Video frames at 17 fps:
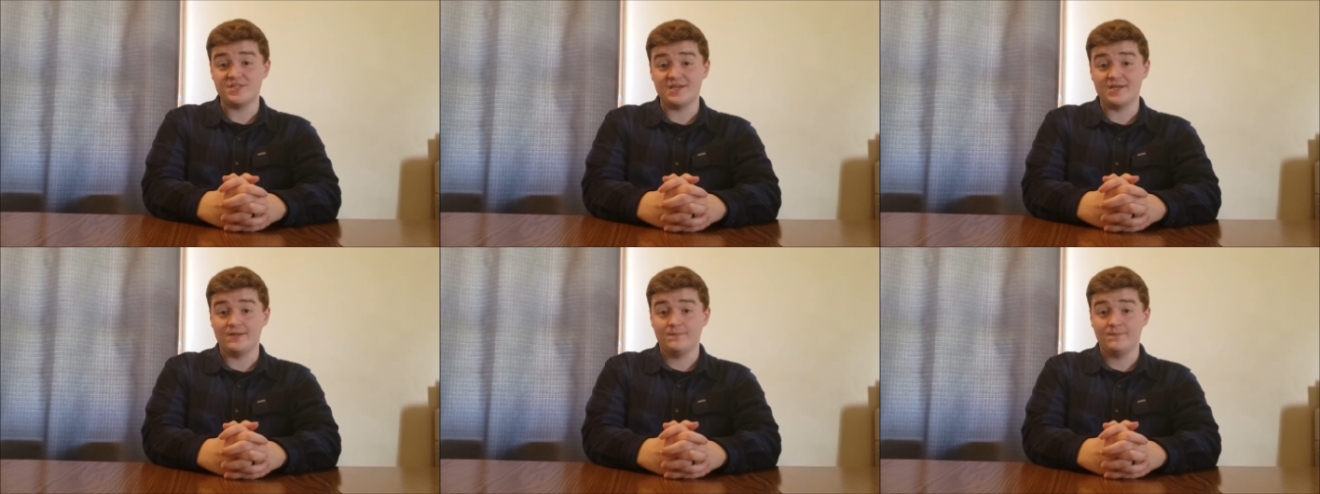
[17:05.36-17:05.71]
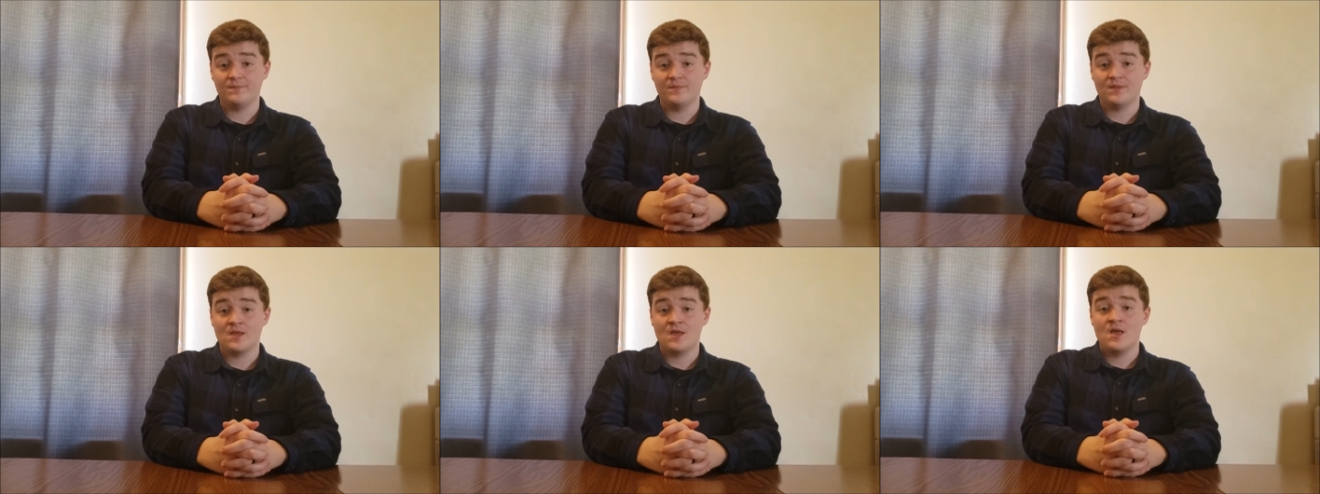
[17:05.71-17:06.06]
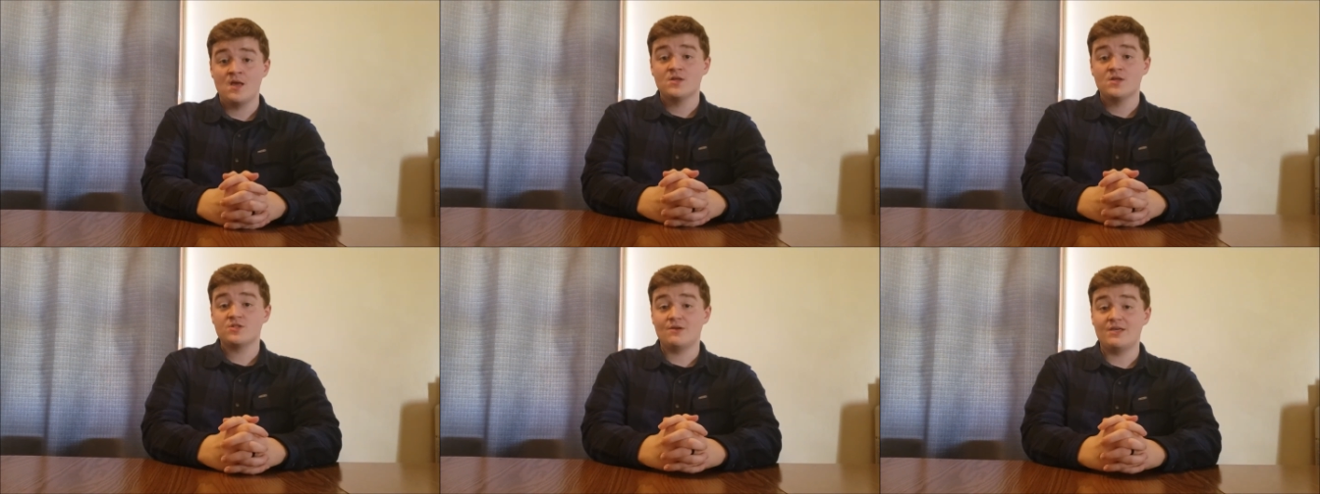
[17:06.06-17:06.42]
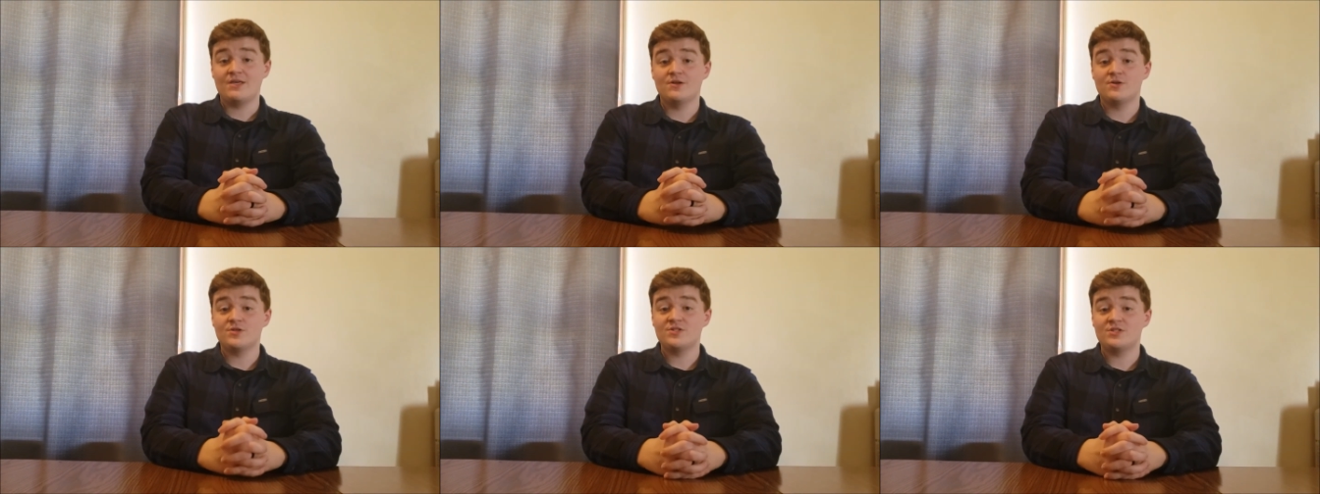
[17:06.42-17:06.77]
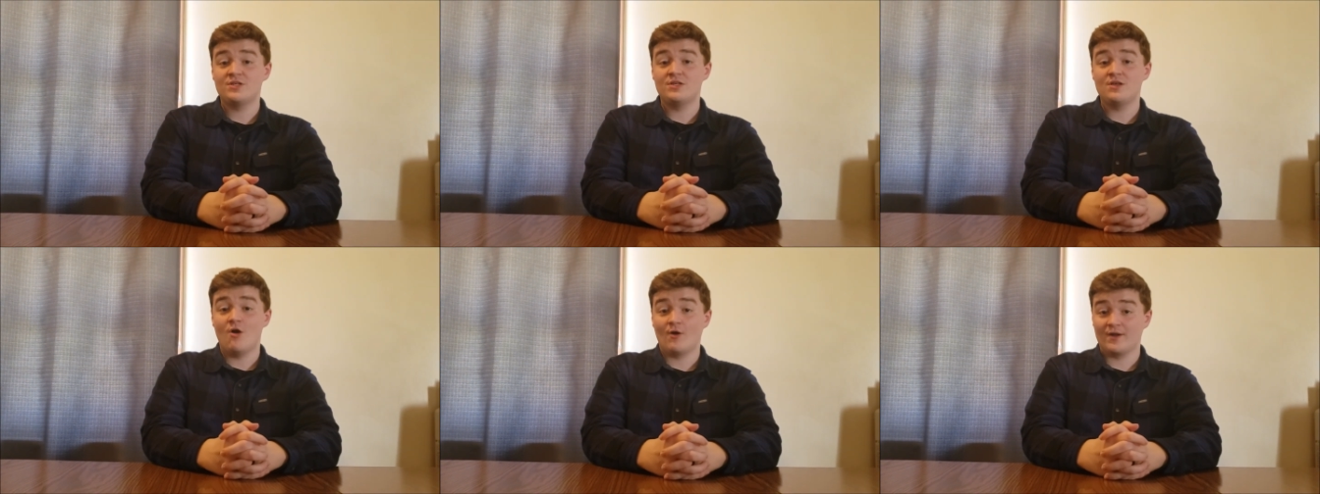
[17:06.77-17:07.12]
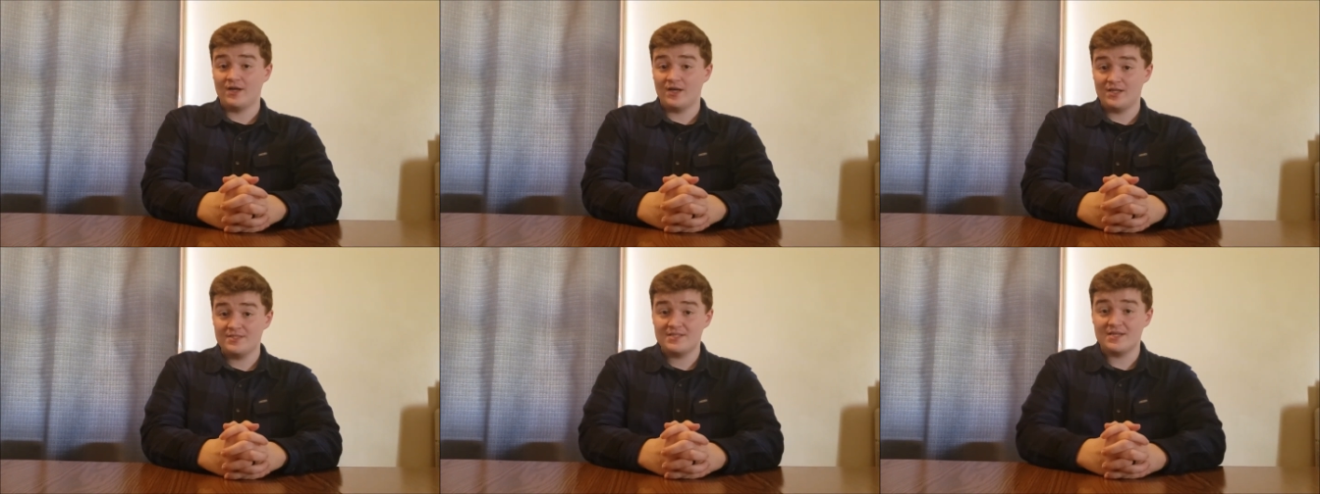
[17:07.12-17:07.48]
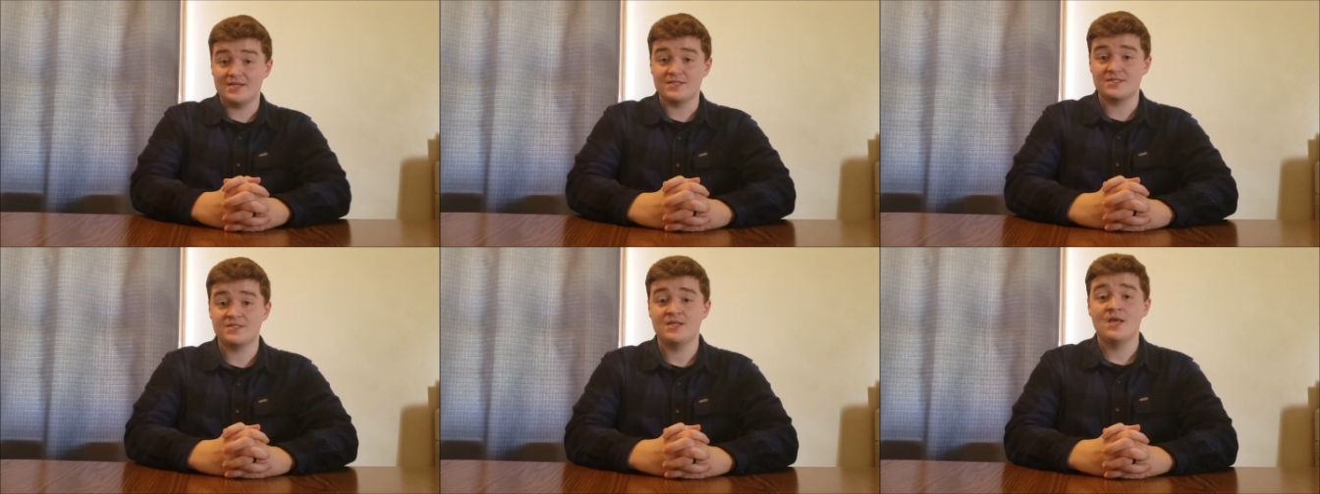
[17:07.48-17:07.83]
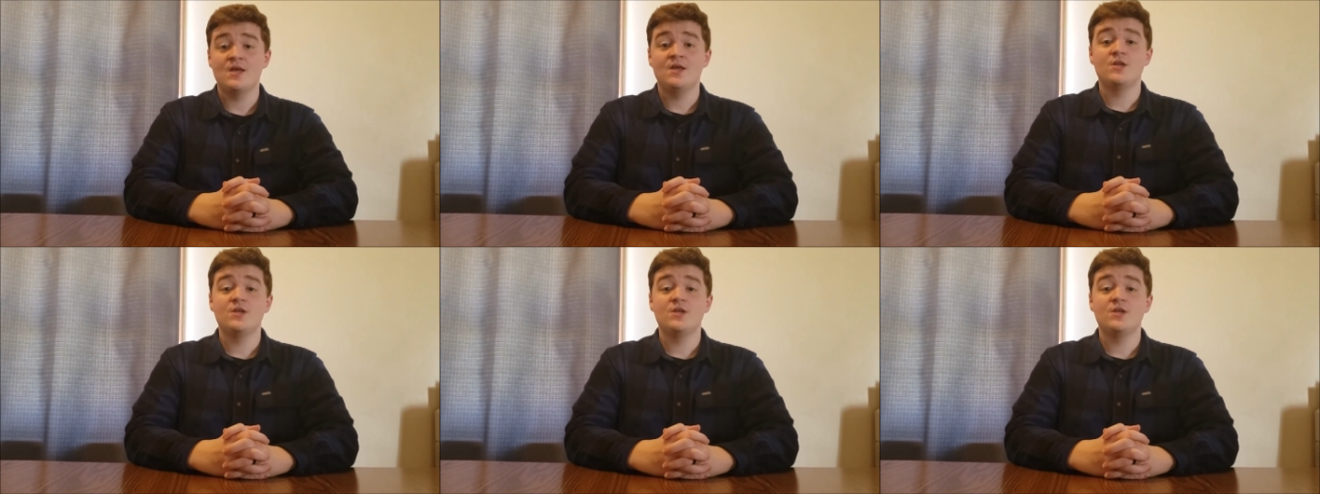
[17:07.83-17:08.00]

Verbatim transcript: Day. So here's our contest.